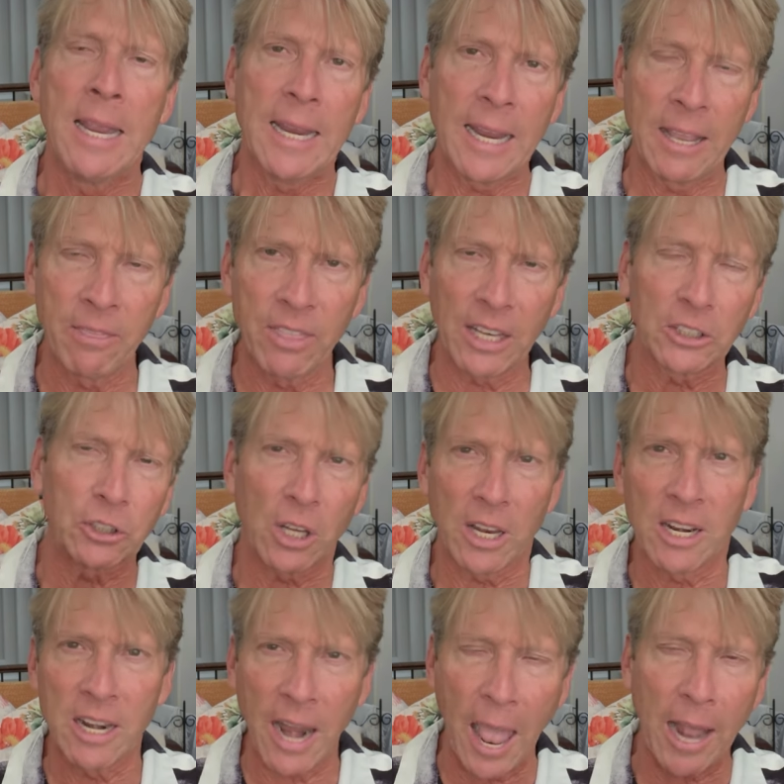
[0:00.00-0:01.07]
in this
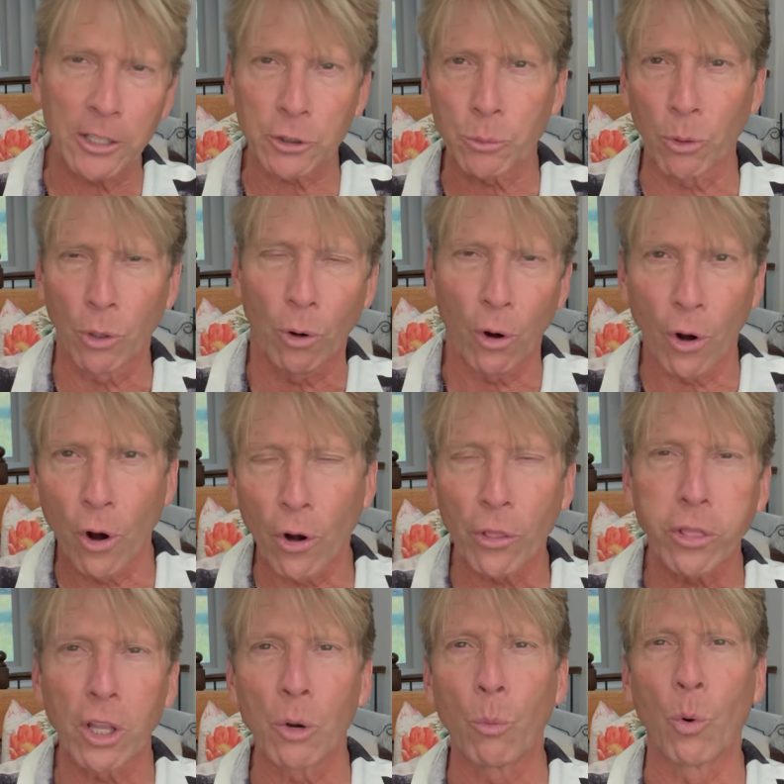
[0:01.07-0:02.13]
natural or
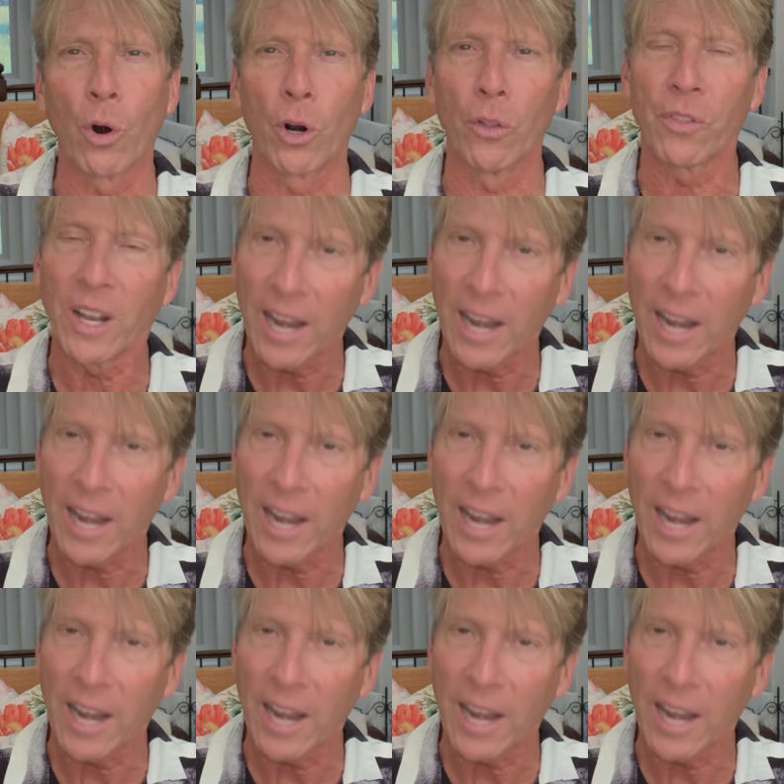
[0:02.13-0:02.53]
earthly world that